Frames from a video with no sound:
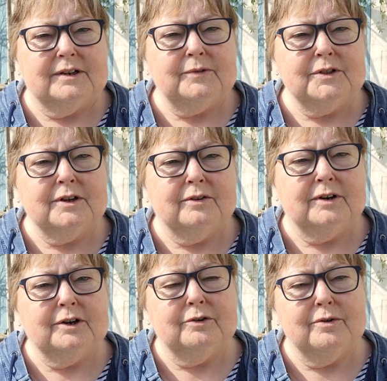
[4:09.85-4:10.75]
even though
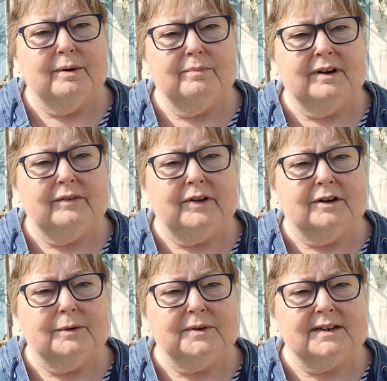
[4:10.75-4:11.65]
I grew up believing
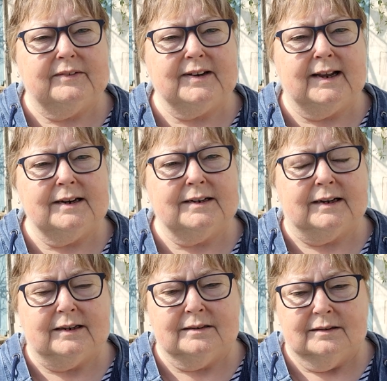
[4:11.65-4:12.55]
I was
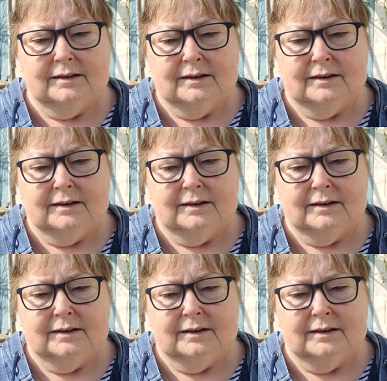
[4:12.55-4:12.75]
left-handed,